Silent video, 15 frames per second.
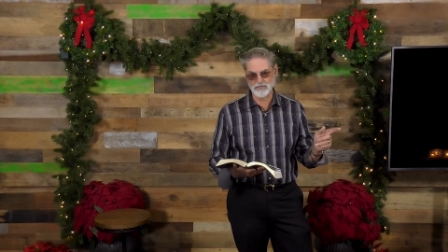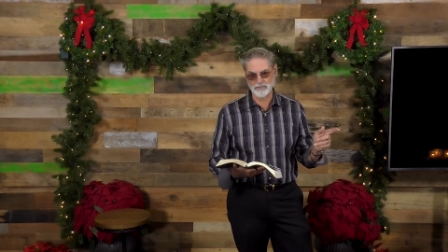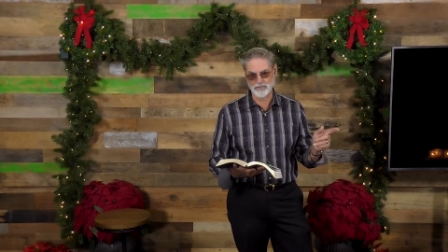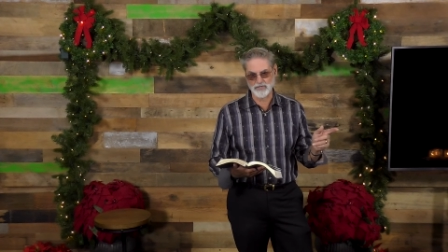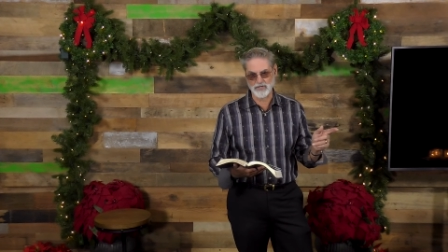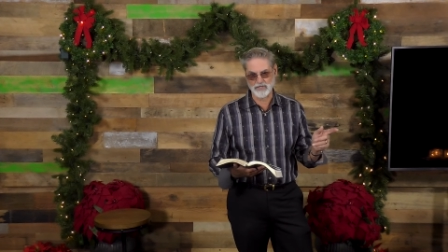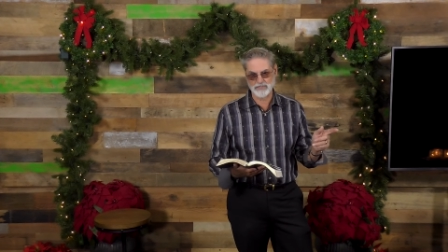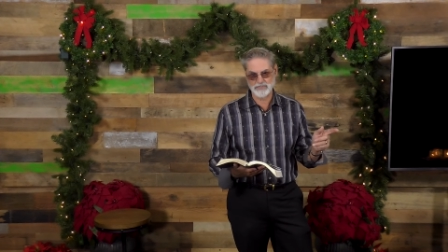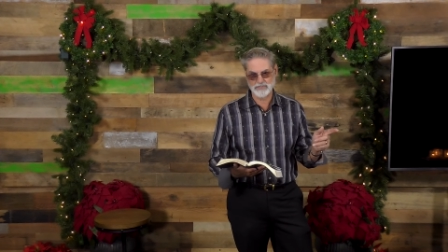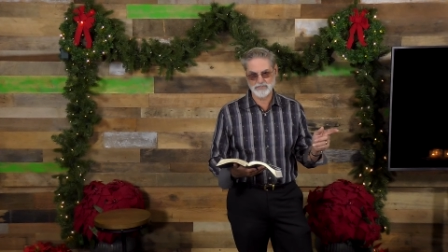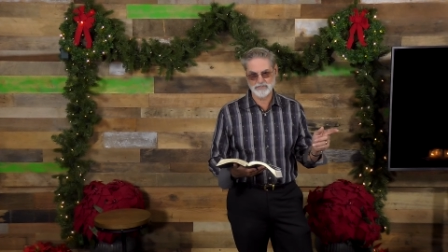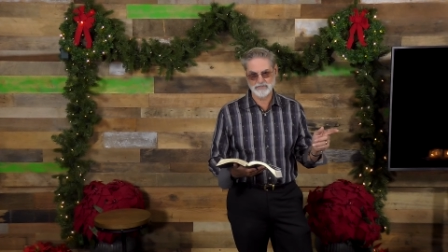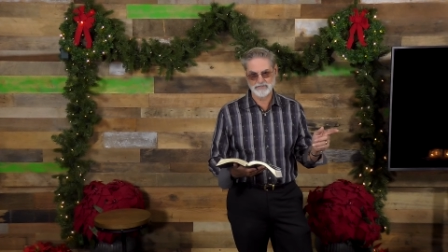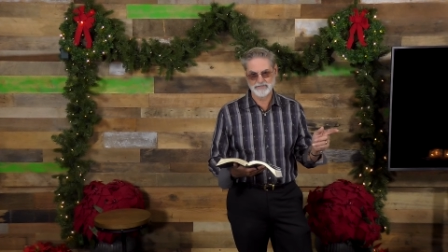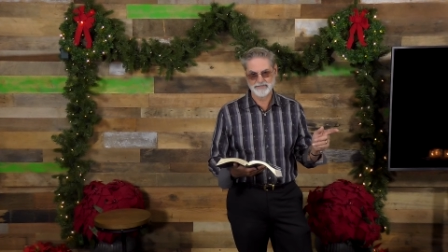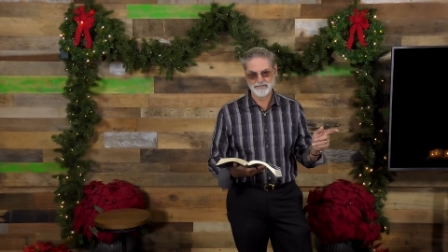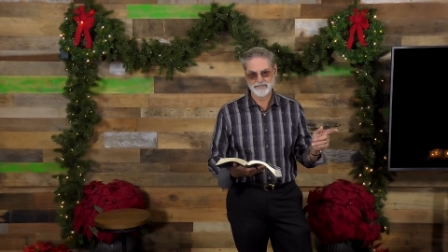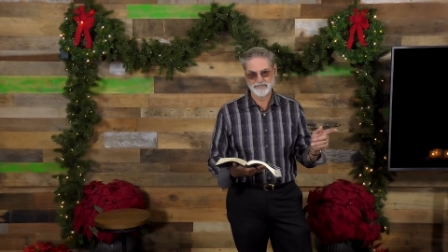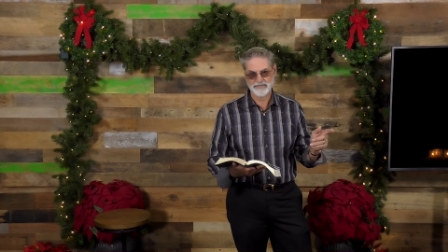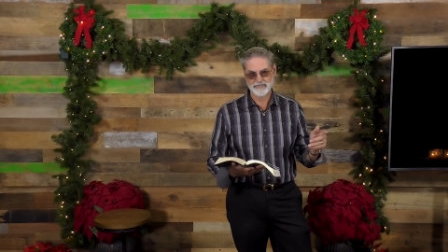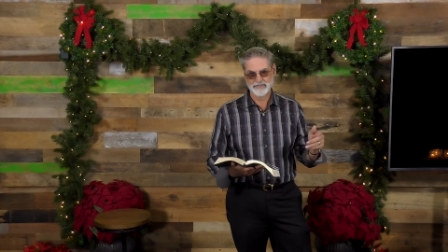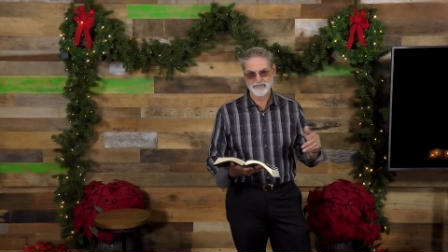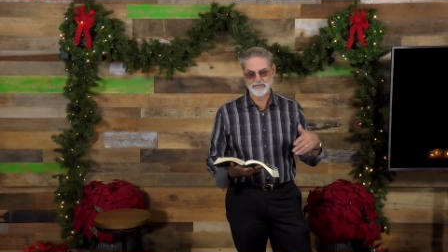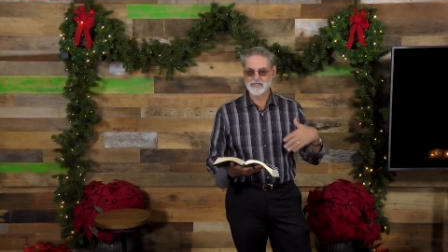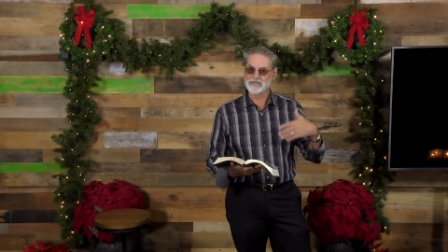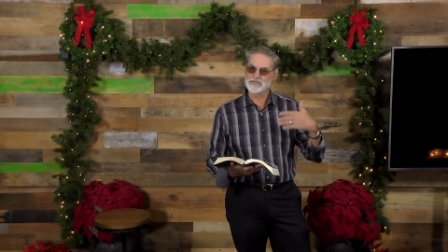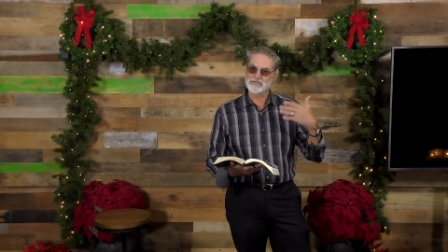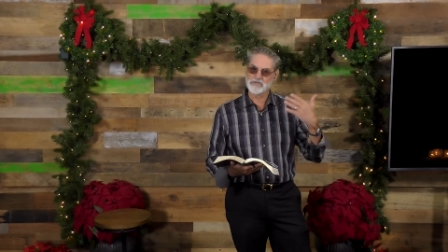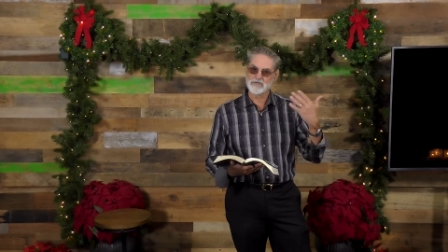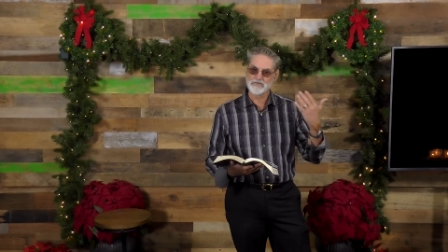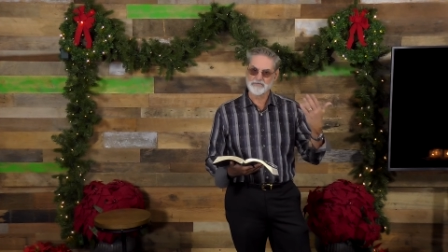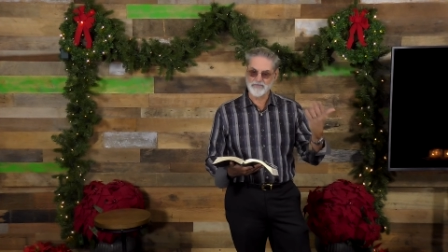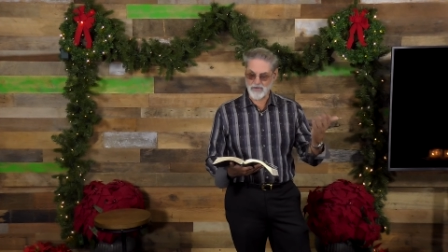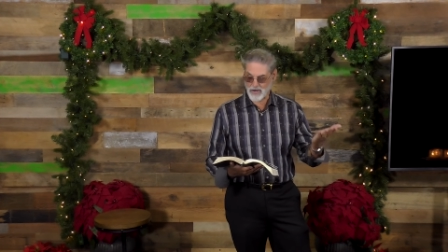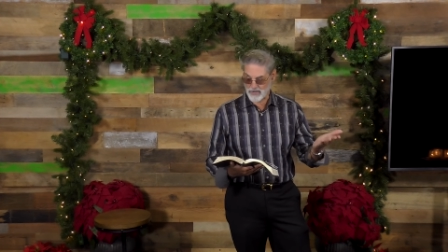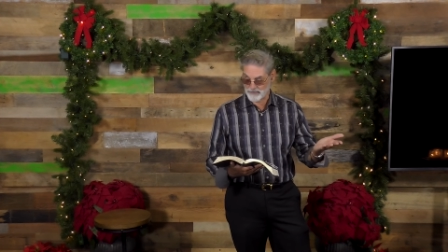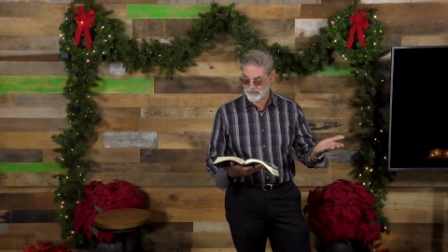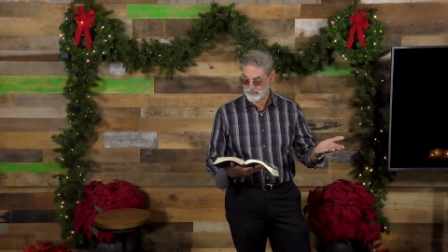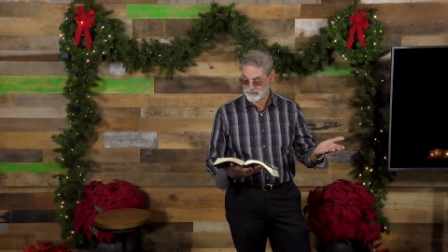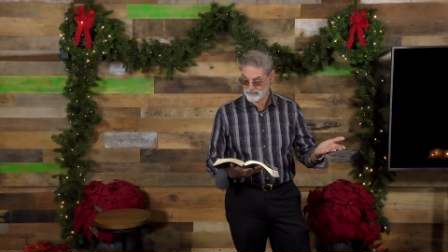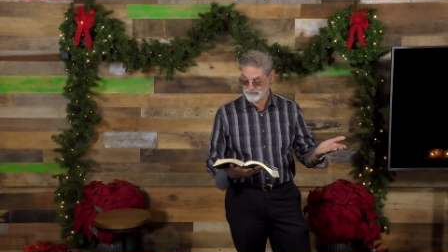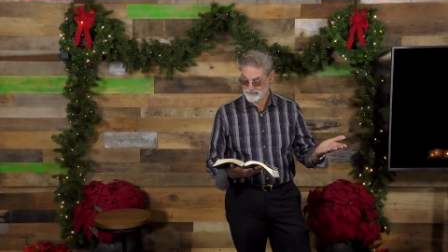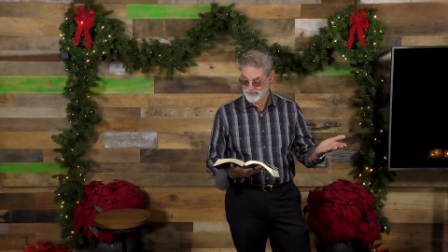to Brooks, his father,